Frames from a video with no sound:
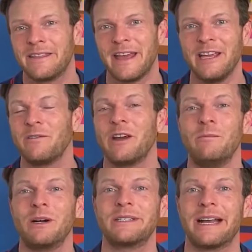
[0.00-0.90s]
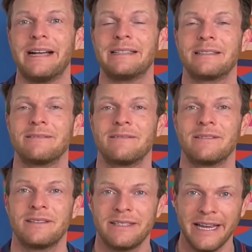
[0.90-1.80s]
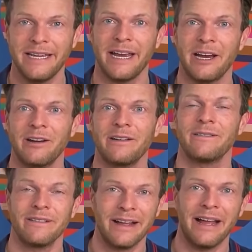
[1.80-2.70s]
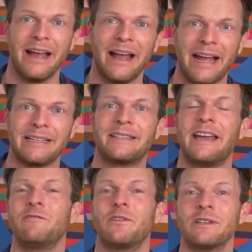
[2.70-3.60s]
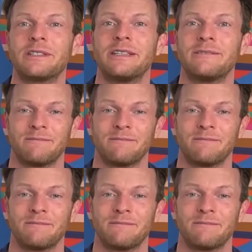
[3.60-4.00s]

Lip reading: Thank you very much, guys. Take care and stay frosty.